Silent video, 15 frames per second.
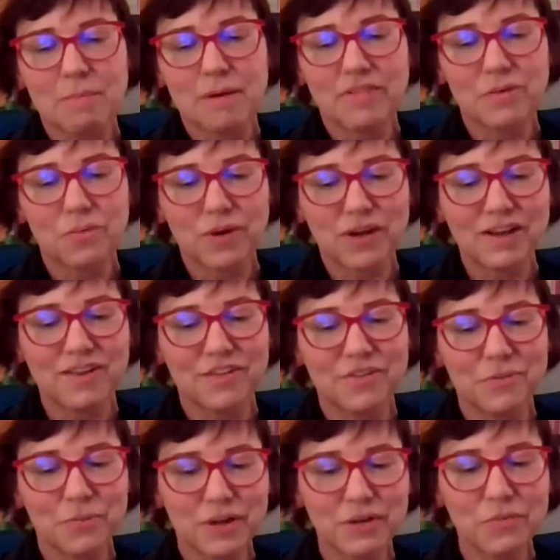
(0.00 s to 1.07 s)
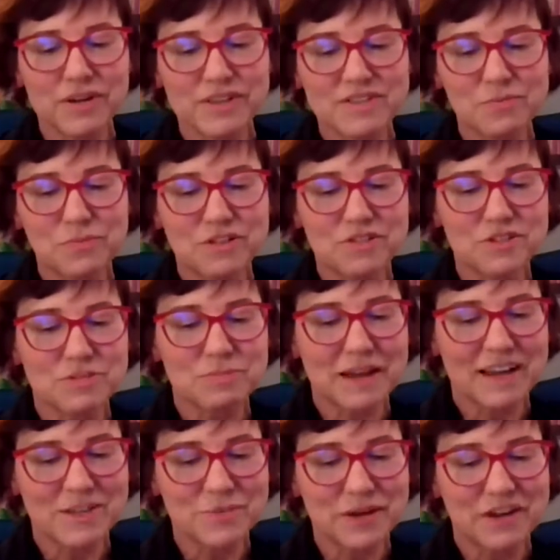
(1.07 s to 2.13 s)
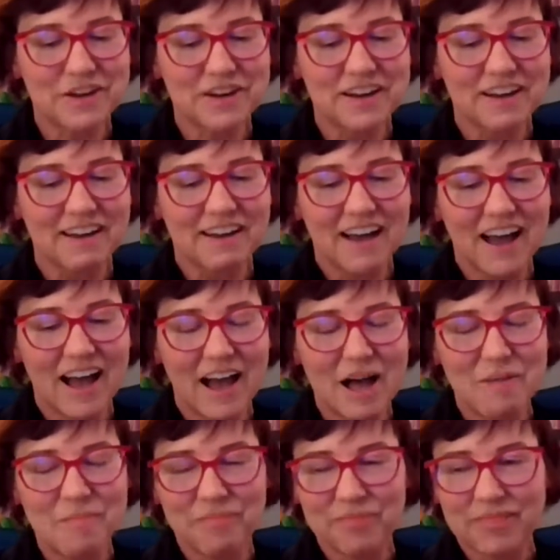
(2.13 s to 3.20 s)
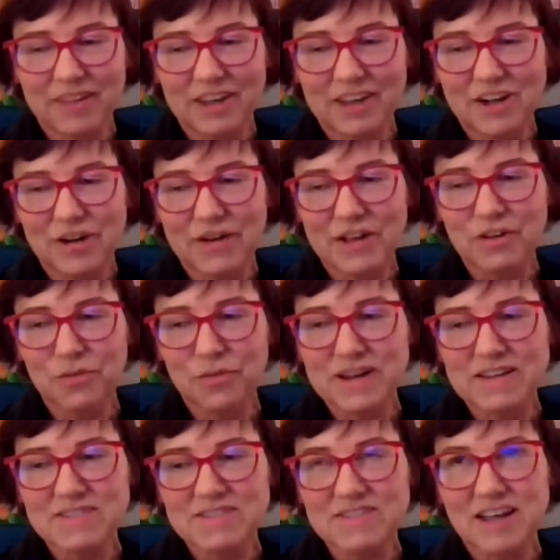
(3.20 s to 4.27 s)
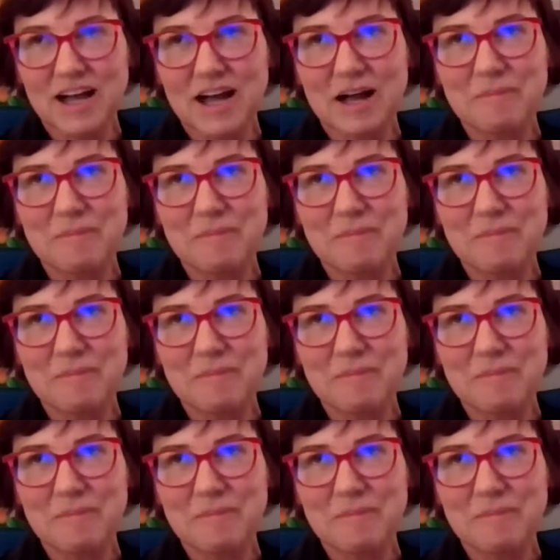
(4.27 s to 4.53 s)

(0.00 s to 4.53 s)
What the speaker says: but the real reason was just because we could, increase,